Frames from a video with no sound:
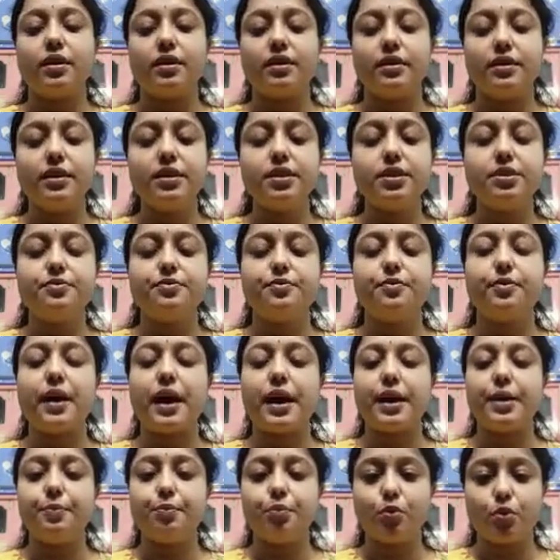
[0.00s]
these
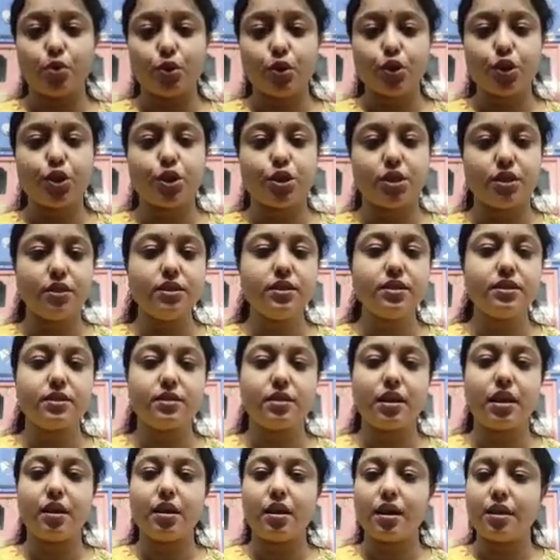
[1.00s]
5 questions
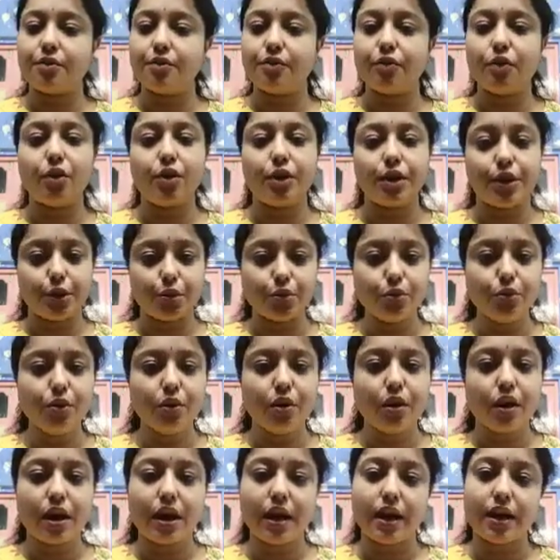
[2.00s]
are for you,
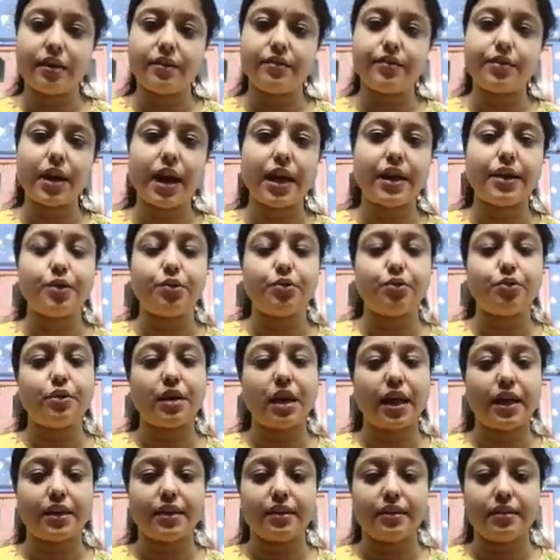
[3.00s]
and try to
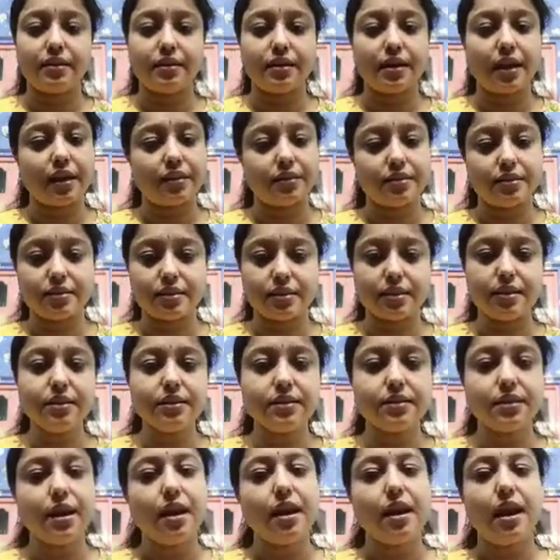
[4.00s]
write the
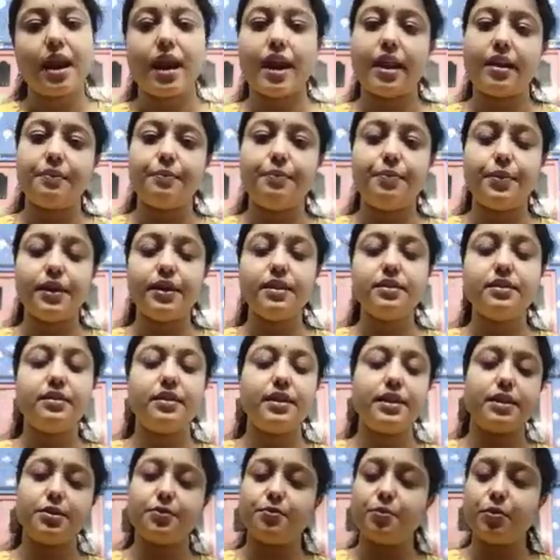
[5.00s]
answers, and please
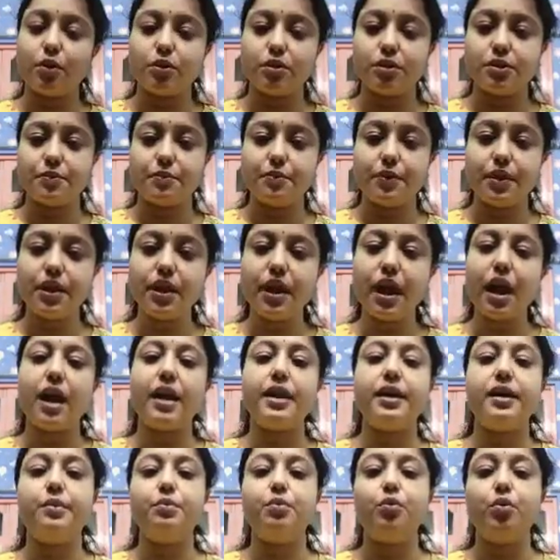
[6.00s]
respond me. I
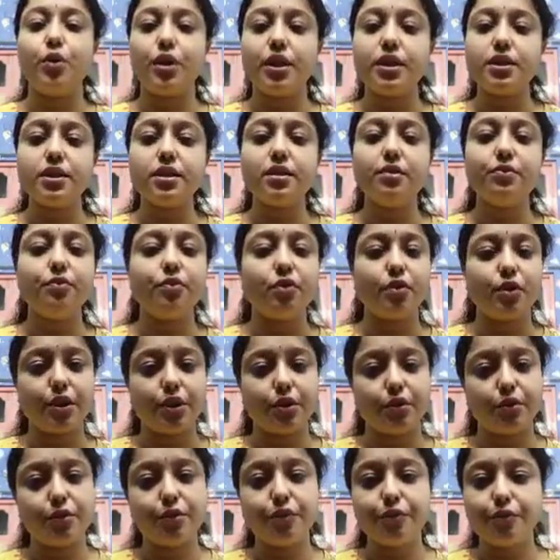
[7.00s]
am waiting for
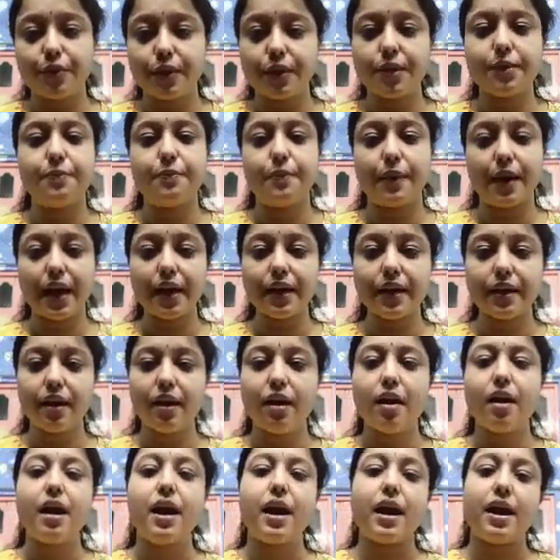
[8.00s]
your feedback,
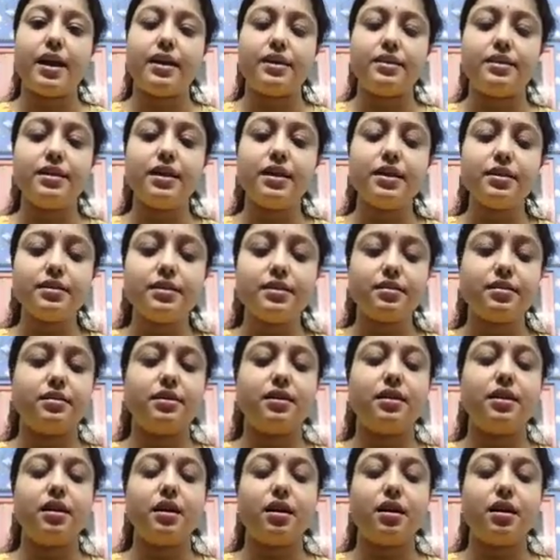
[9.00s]
and just